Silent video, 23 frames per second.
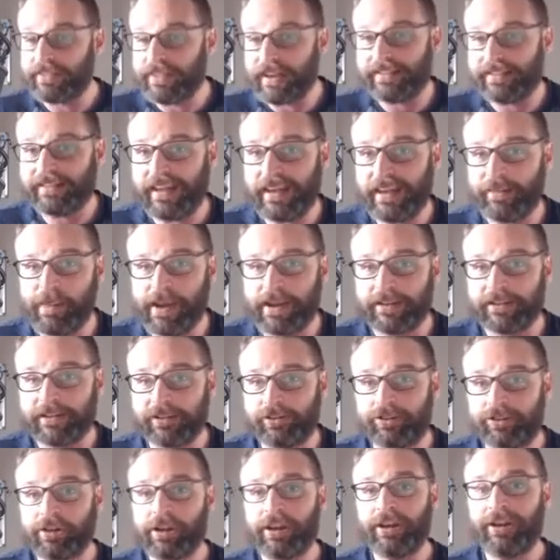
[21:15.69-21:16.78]
that they
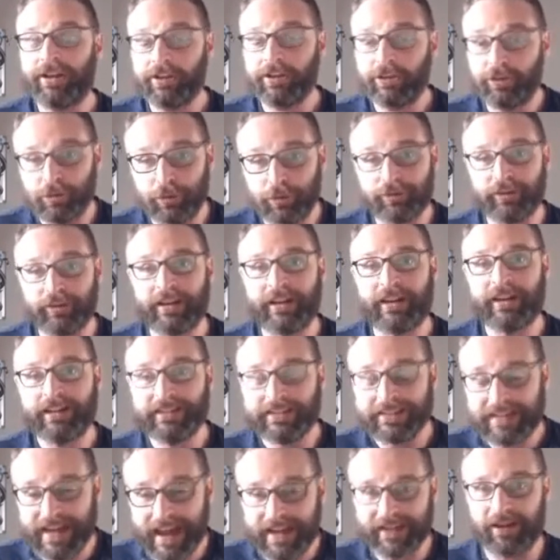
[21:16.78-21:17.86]
manage using
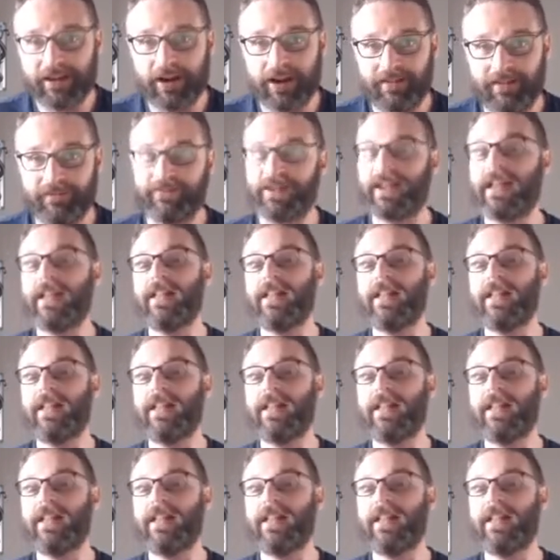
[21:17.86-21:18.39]
netconf.